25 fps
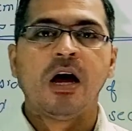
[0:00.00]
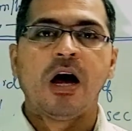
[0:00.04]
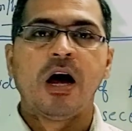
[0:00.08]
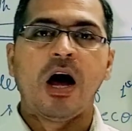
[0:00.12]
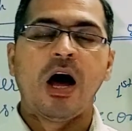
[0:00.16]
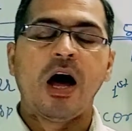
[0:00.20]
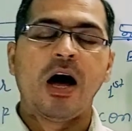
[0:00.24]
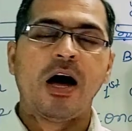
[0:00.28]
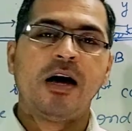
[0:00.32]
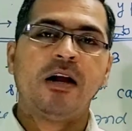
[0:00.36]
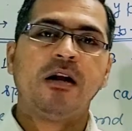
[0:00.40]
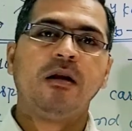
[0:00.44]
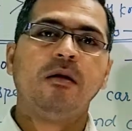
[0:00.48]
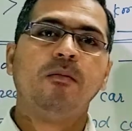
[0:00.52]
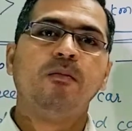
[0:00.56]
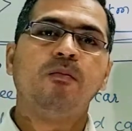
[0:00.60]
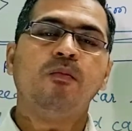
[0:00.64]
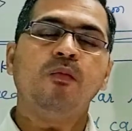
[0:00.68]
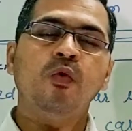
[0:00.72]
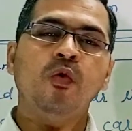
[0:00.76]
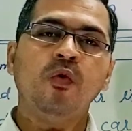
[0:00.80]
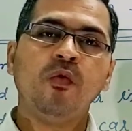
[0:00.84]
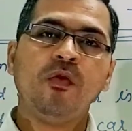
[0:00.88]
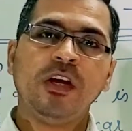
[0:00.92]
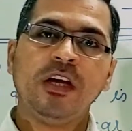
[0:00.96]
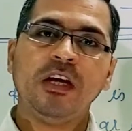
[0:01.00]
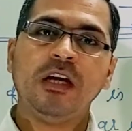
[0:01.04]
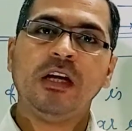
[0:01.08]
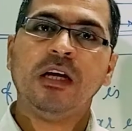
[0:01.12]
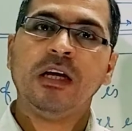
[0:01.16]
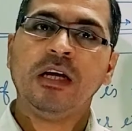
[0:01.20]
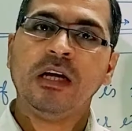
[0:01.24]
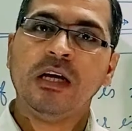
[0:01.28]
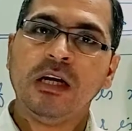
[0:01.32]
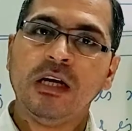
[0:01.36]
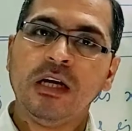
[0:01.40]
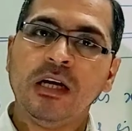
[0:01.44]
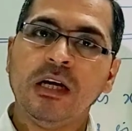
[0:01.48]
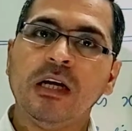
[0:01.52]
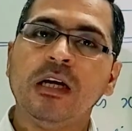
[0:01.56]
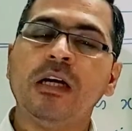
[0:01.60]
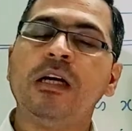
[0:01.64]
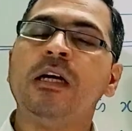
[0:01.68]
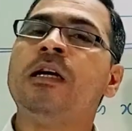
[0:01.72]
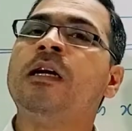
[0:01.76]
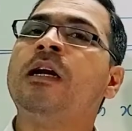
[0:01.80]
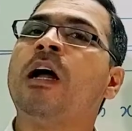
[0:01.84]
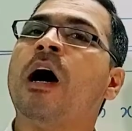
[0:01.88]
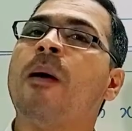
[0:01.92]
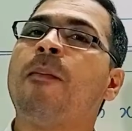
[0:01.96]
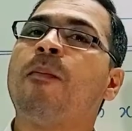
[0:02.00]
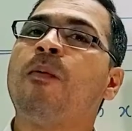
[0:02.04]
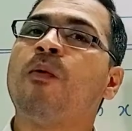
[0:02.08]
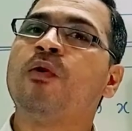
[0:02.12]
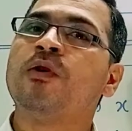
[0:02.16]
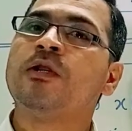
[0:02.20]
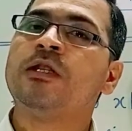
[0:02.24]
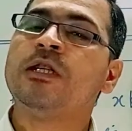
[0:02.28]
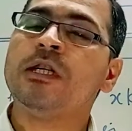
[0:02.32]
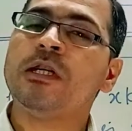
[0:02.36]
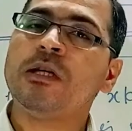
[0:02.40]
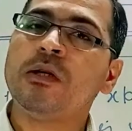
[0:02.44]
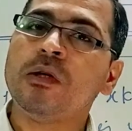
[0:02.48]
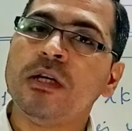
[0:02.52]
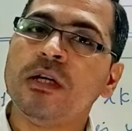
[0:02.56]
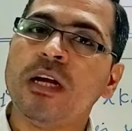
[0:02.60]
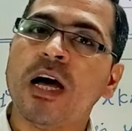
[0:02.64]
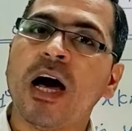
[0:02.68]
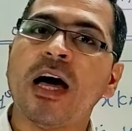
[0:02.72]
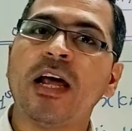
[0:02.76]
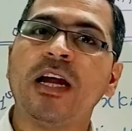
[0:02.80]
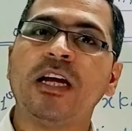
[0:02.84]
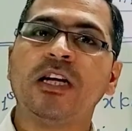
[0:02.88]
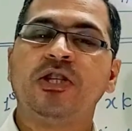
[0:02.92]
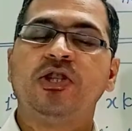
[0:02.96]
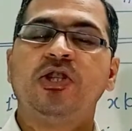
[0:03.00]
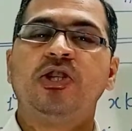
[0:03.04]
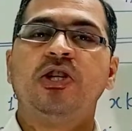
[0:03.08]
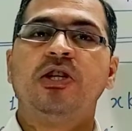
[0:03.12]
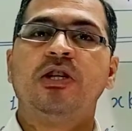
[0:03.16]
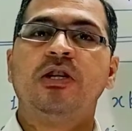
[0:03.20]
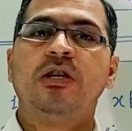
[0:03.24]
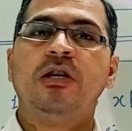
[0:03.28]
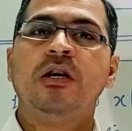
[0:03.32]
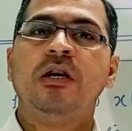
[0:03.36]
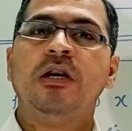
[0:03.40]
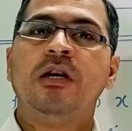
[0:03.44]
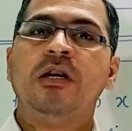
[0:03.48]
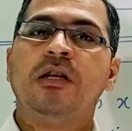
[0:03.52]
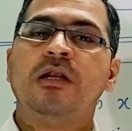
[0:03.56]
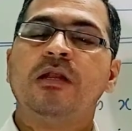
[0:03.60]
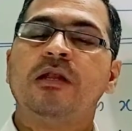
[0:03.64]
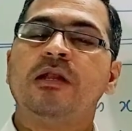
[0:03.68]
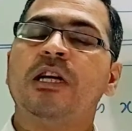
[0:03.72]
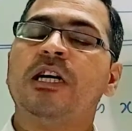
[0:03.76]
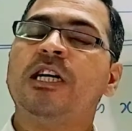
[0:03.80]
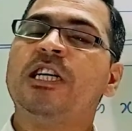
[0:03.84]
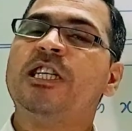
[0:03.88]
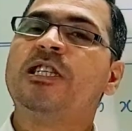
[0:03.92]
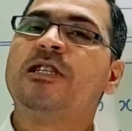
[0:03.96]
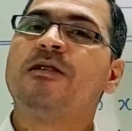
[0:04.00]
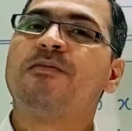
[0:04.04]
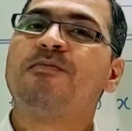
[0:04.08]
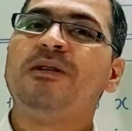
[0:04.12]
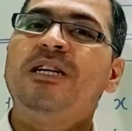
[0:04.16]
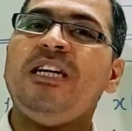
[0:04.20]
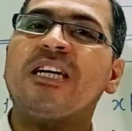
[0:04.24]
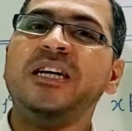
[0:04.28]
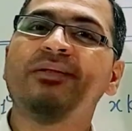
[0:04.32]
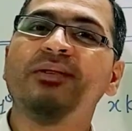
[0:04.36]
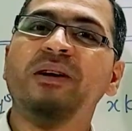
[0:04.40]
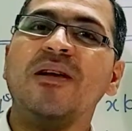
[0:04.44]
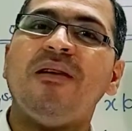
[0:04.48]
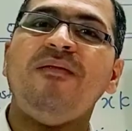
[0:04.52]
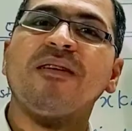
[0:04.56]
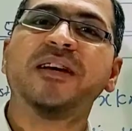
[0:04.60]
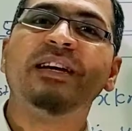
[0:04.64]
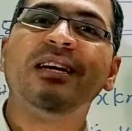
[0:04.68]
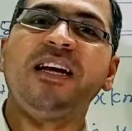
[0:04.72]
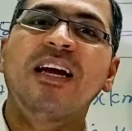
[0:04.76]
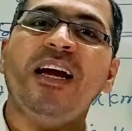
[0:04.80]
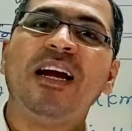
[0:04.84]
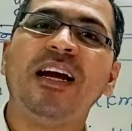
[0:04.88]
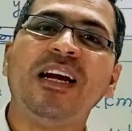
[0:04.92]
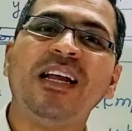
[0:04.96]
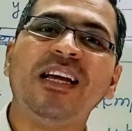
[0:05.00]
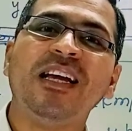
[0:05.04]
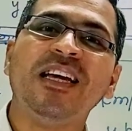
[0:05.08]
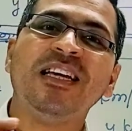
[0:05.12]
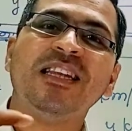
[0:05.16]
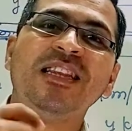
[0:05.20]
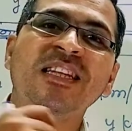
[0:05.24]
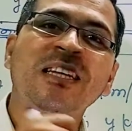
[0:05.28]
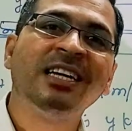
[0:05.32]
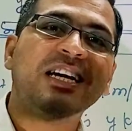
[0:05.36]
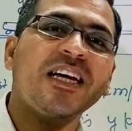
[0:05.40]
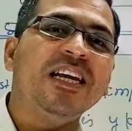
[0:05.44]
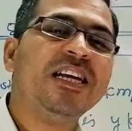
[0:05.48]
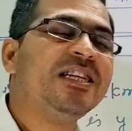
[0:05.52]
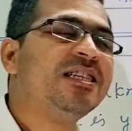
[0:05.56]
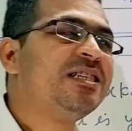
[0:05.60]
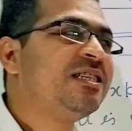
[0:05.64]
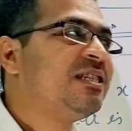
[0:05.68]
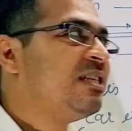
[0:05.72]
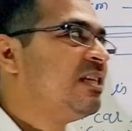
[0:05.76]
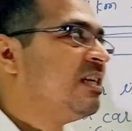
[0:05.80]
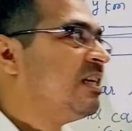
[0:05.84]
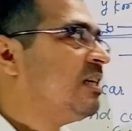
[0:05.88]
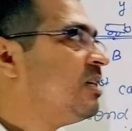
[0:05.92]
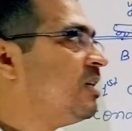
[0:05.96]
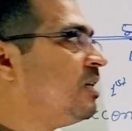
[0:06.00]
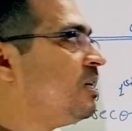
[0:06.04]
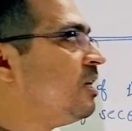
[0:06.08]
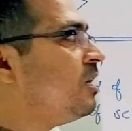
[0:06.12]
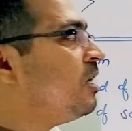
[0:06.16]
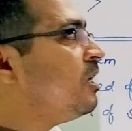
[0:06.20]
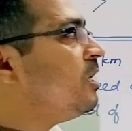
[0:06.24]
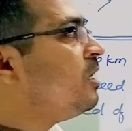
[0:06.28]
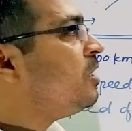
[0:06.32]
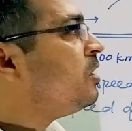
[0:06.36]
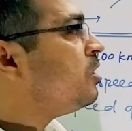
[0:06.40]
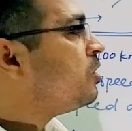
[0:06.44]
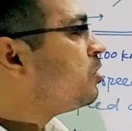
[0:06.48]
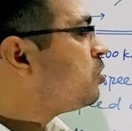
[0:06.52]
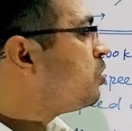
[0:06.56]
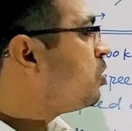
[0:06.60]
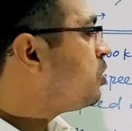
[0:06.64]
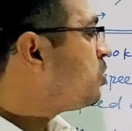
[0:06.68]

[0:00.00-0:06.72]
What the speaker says: are moving in opposite direction, the speed will be get increased. So